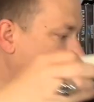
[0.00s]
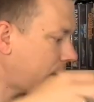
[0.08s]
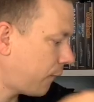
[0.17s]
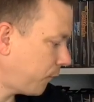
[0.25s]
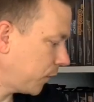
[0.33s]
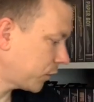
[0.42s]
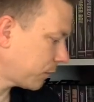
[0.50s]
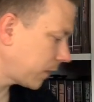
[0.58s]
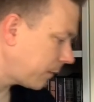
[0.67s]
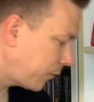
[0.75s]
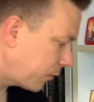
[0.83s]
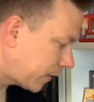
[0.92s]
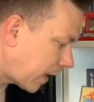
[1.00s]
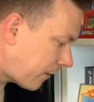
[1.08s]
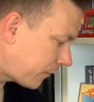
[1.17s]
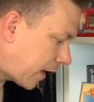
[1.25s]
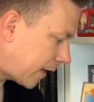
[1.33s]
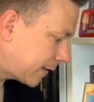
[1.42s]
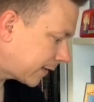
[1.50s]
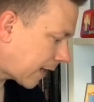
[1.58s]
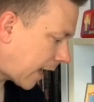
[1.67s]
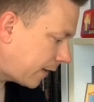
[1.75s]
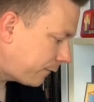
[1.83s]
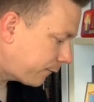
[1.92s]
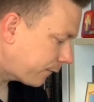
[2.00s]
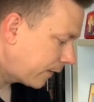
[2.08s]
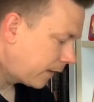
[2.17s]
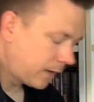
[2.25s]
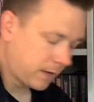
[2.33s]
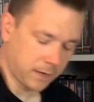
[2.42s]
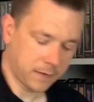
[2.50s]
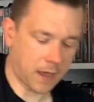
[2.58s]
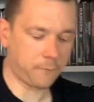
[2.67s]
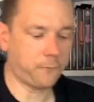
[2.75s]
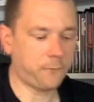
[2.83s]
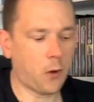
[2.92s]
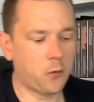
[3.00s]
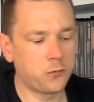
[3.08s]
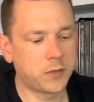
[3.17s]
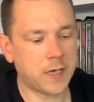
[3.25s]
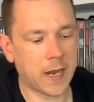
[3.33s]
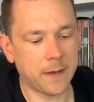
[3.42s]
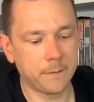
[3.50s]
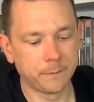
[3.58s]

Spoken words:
off, which I'm going to put down there safe. That folds in